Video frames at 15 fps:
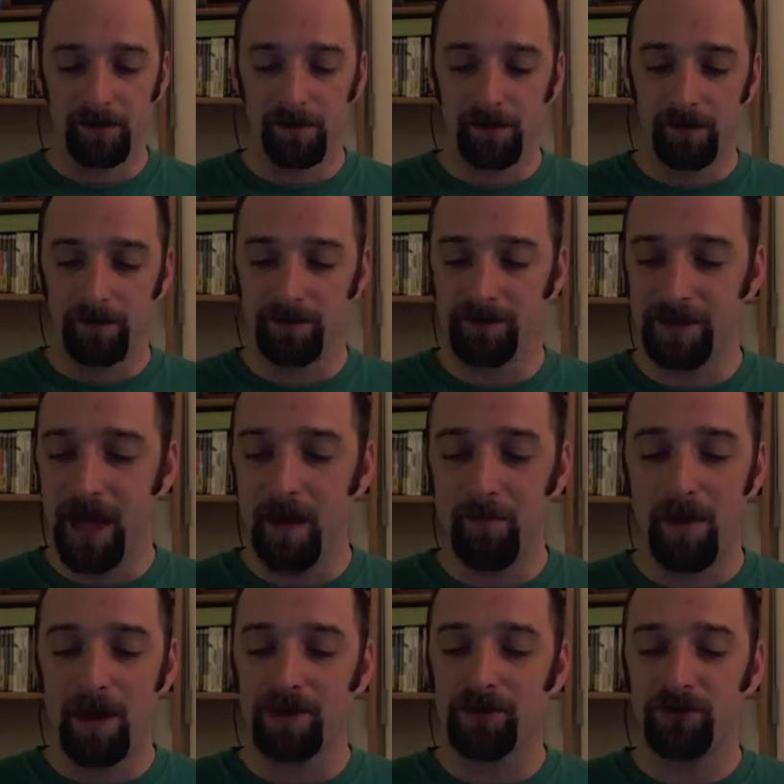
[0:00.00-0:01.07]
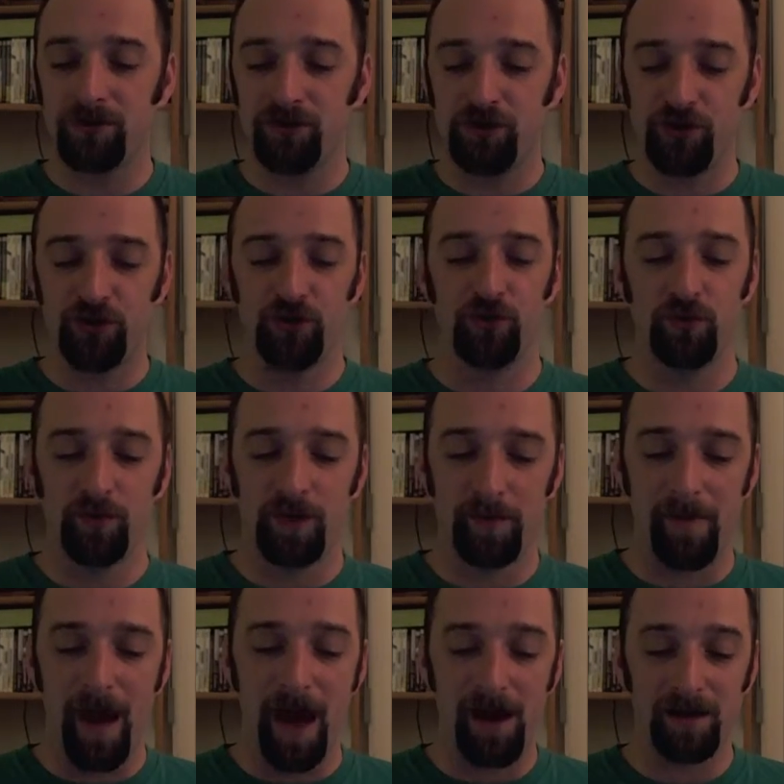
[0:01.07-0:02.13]
There's not much to the
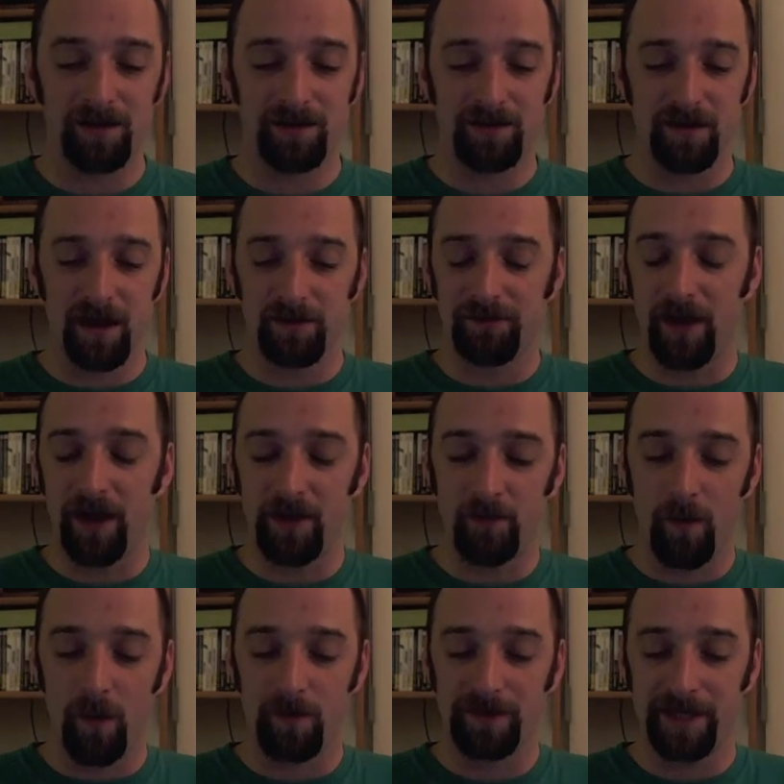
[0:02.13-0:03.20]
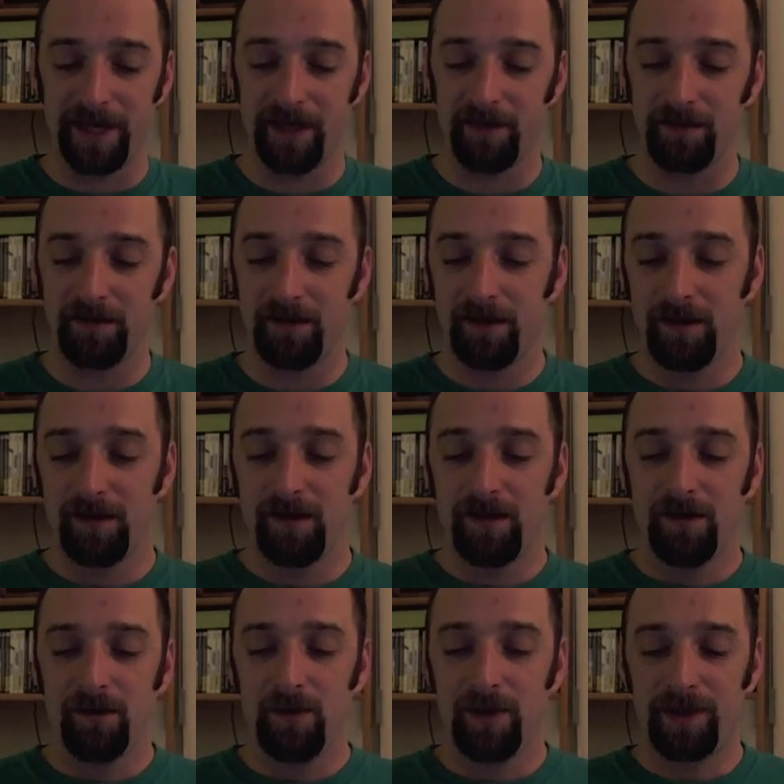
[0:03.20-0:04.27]
box. I'll tell you what was in it.
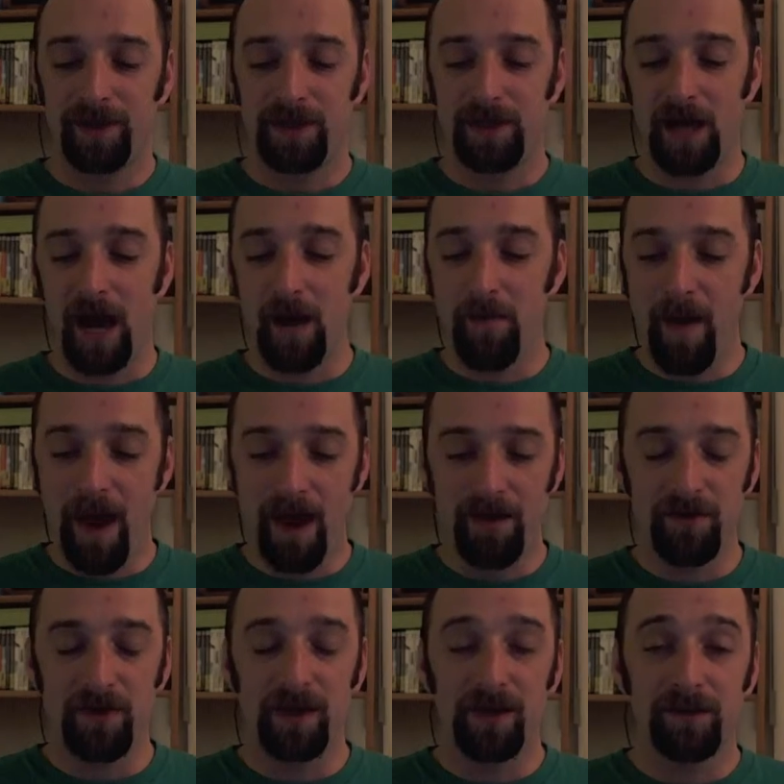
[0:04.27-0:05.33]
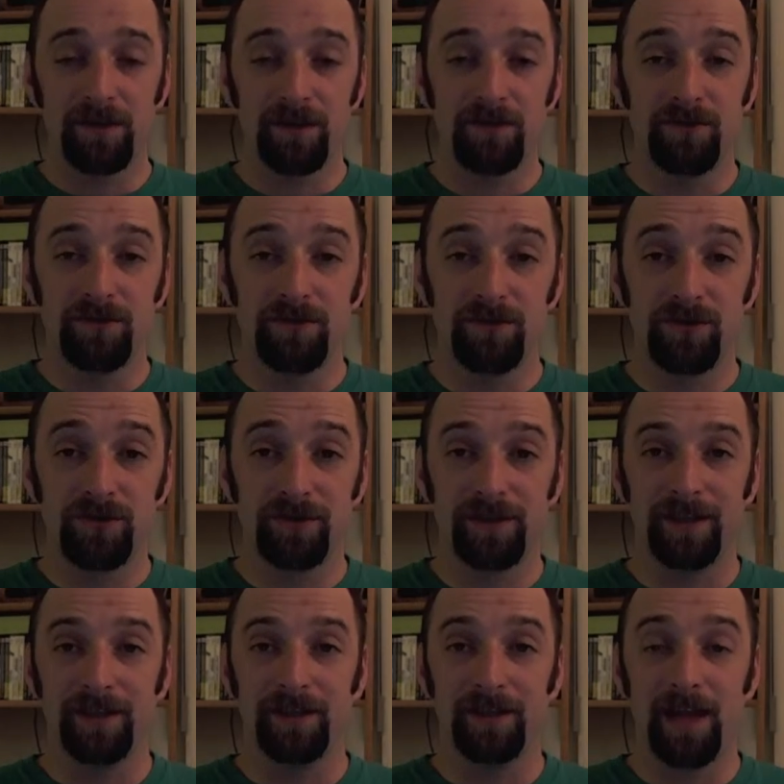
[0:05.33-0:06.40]
You get the iPad, you get
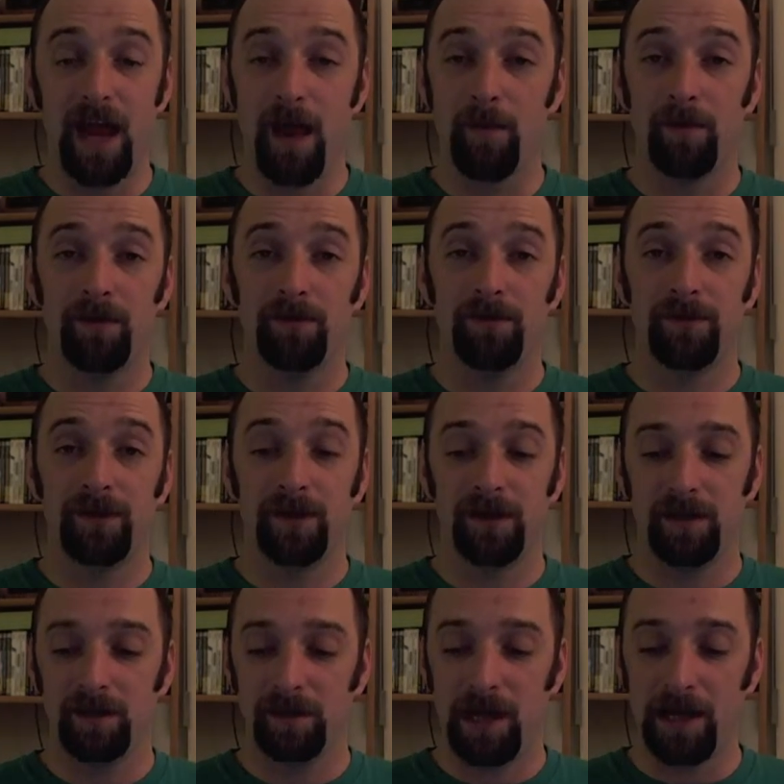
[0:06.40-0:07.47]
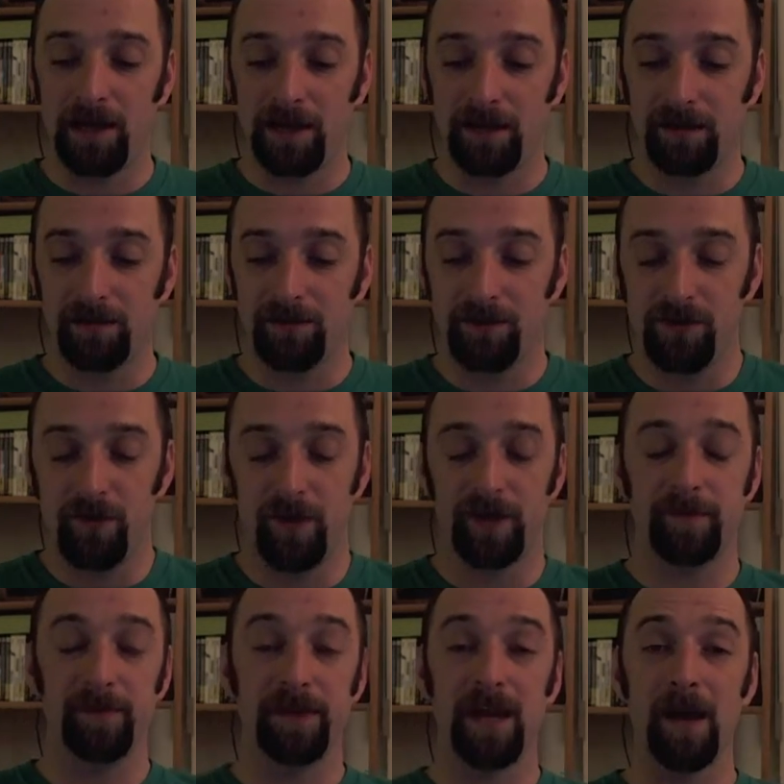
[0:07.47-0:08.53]
the cable, the Lightning to
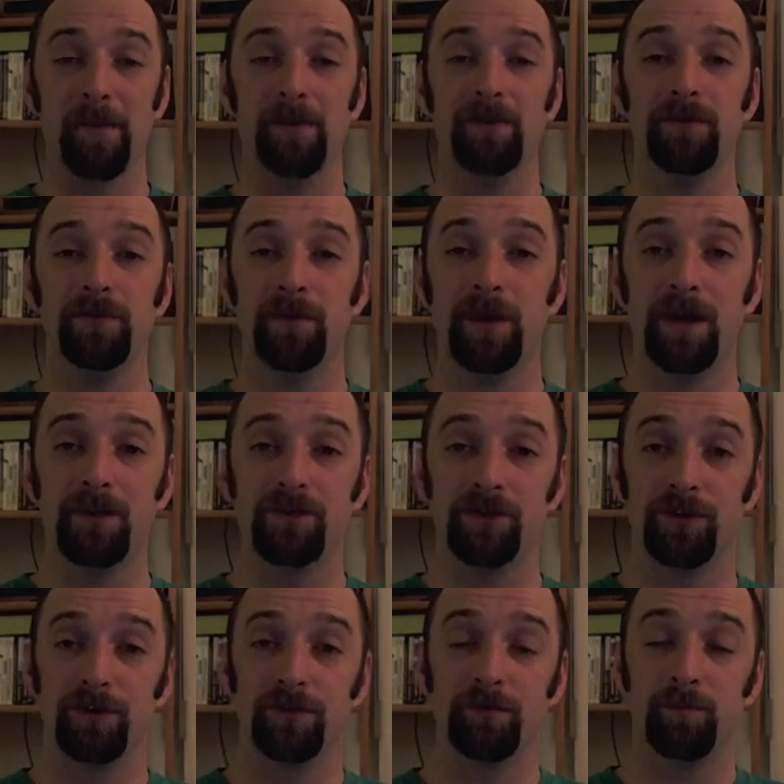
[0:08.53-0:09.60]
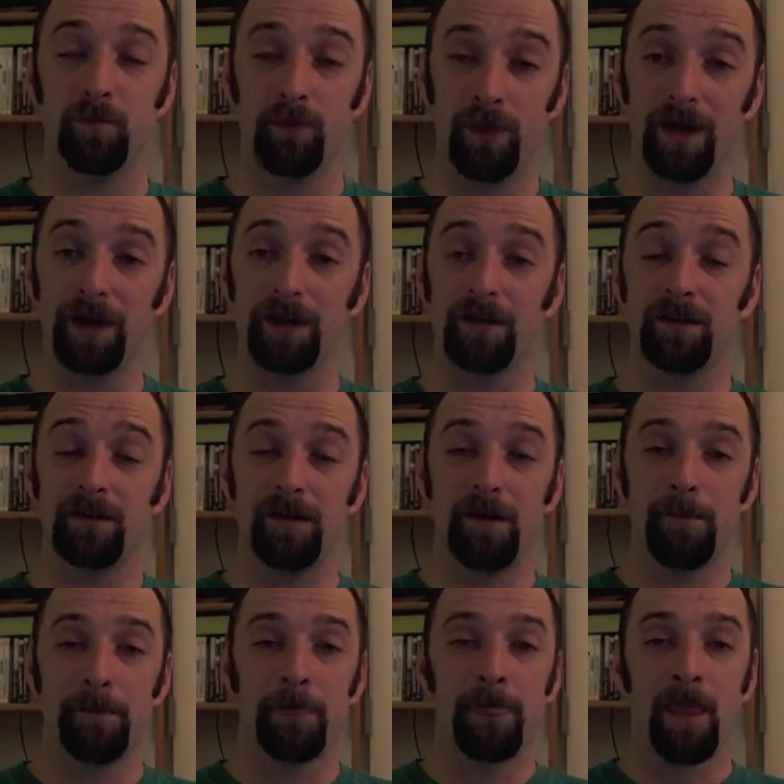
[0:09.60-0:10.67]
USB cable, you get your brick,
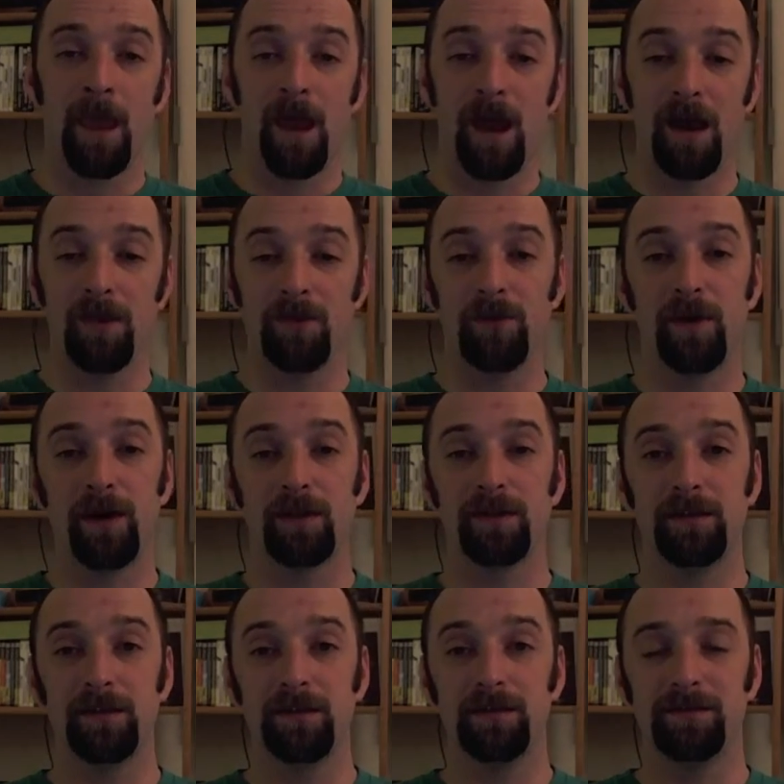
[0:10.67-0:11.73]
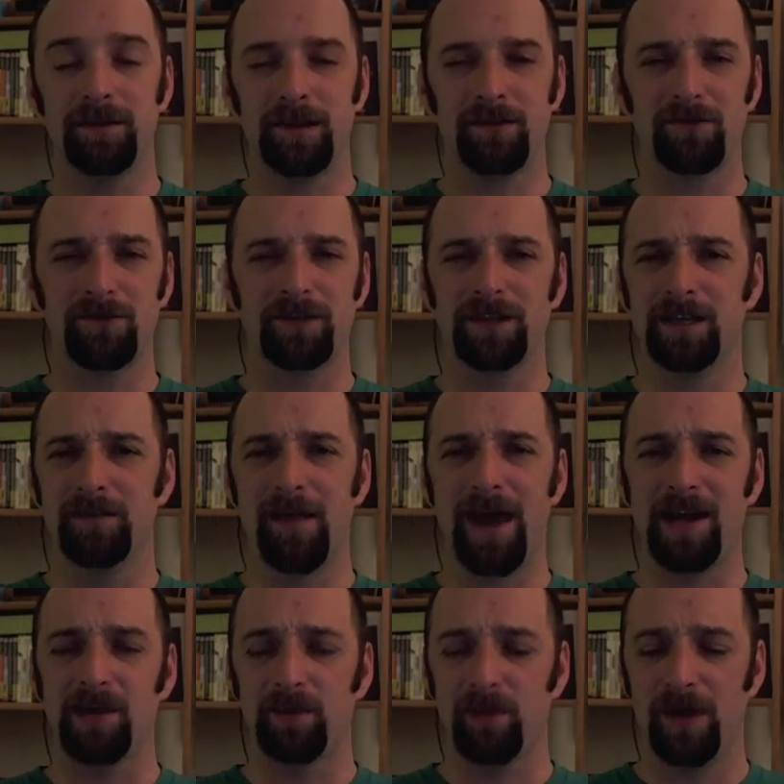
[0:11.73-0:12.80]
and you get the stickers in the
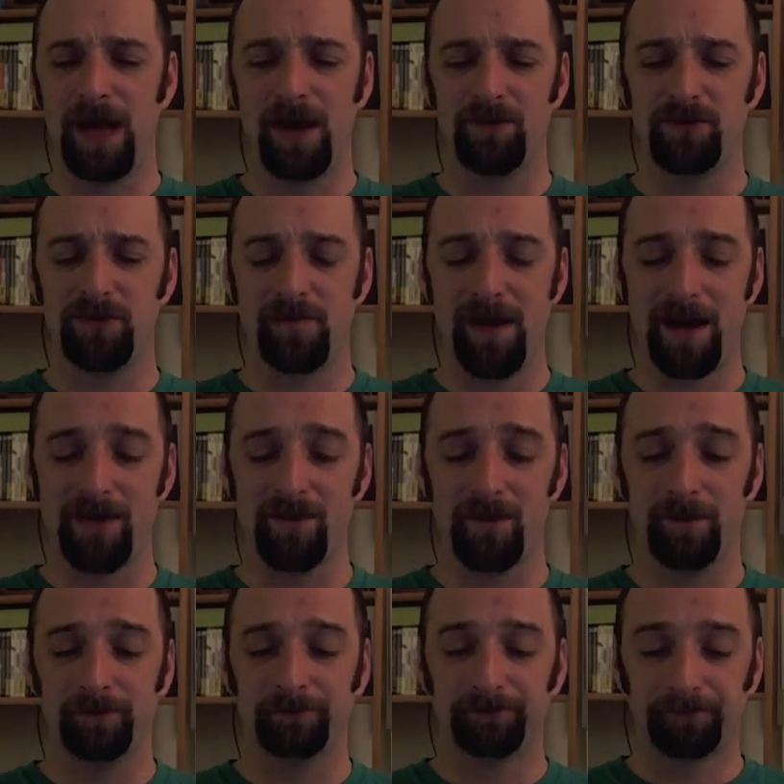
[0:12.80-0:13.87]
manual, how-to manual.